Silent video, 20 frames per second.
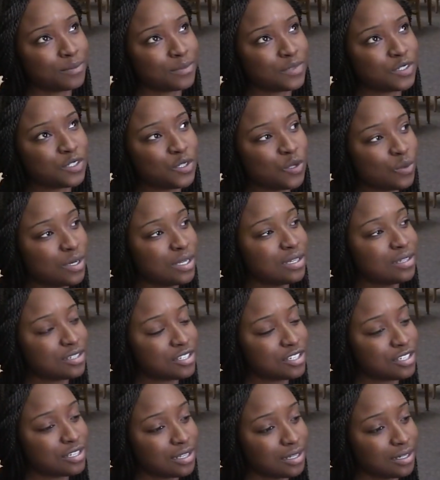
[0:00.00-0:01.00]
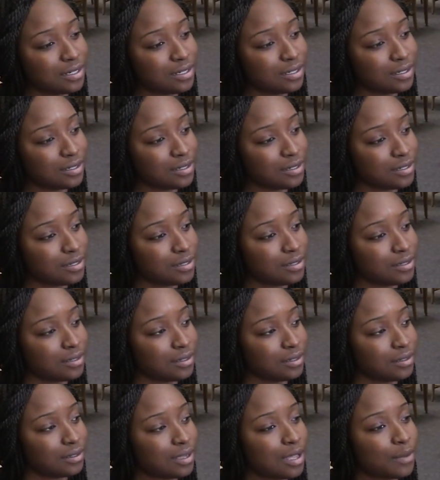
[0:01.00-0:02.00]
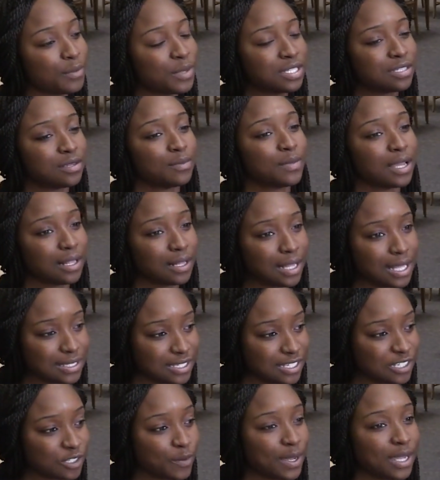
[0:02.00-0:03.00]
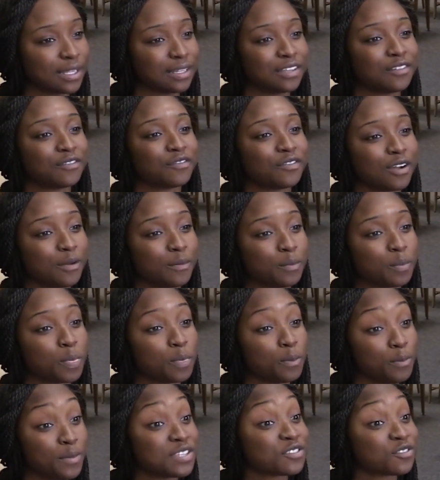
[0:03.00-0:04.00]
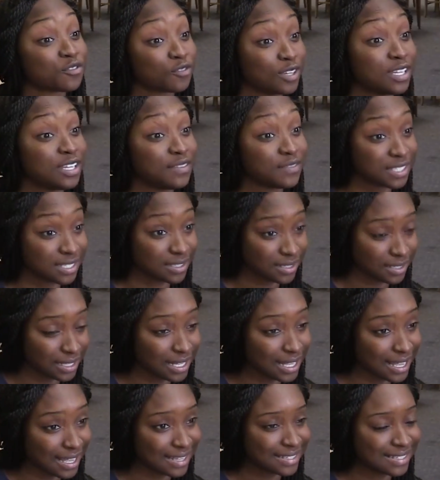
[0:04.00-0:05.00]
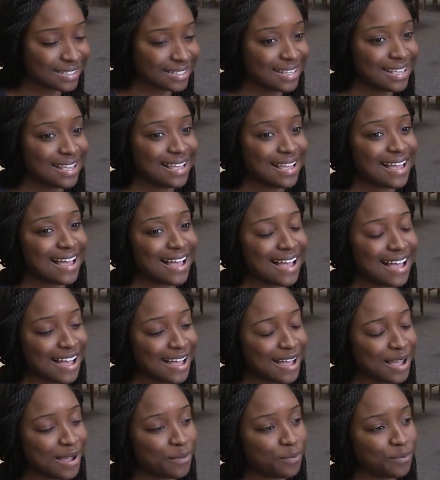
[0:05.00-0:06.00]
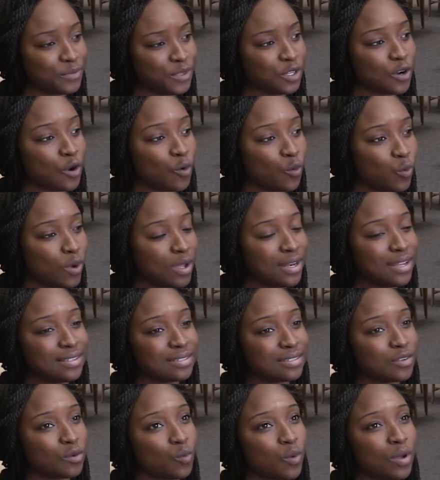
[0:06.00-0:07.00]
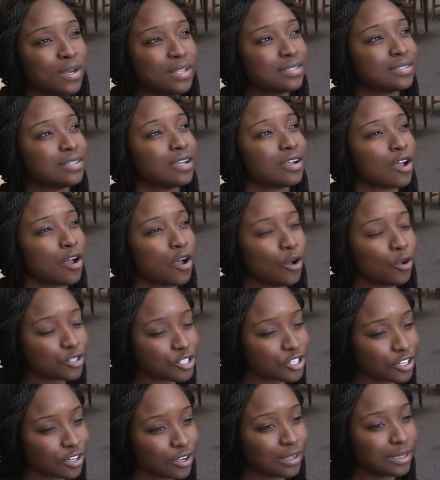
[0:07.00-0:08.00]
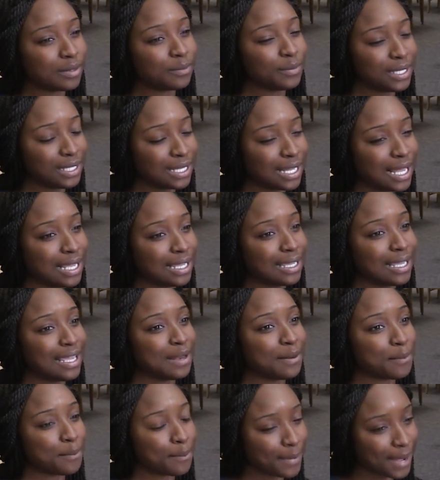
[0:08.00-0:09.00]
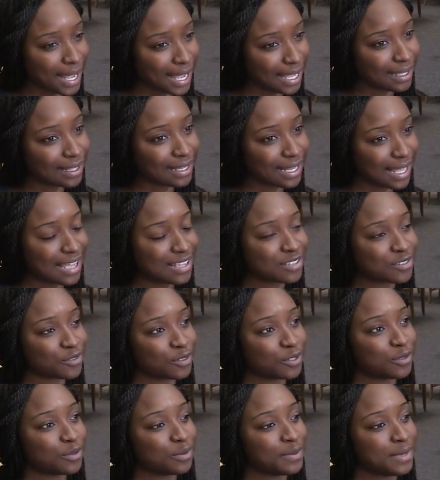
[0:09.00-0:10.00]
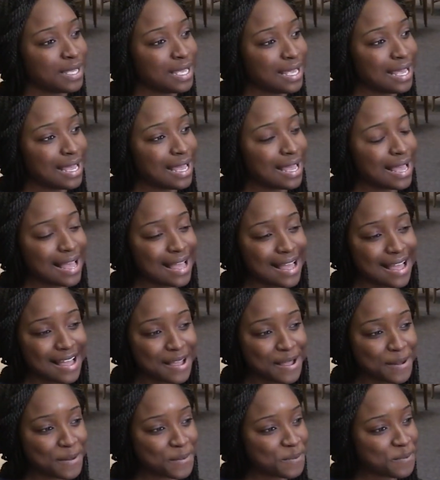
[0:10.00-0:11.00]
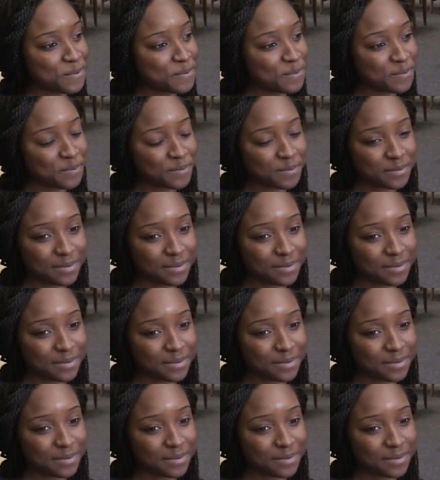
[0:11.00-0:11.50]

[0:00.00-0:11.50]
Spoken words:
students should come into my class expecting from Ms. Reeves's class. You know, what is the culture going to be like in my classroom? And